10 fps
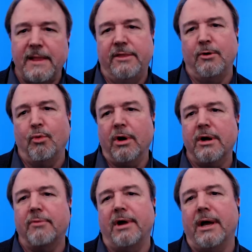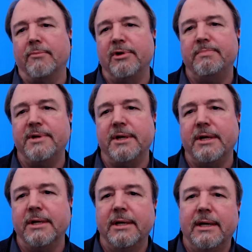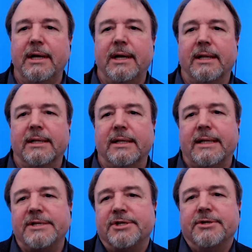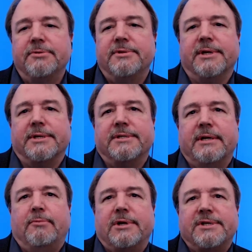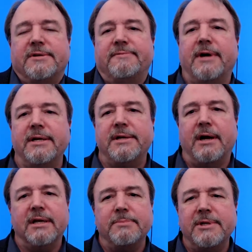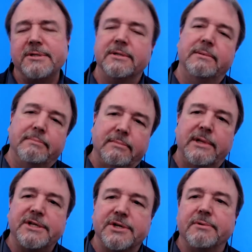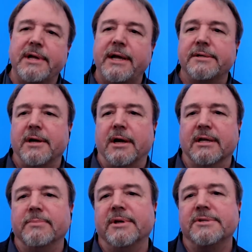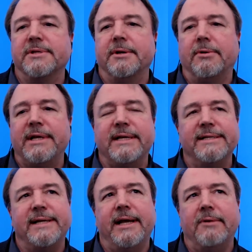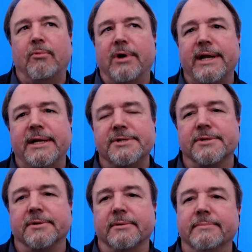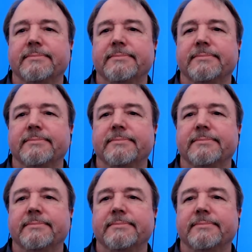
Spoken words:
the workaround would be, let's do this. It wants to find documents. Let's create documents that only contain one answer.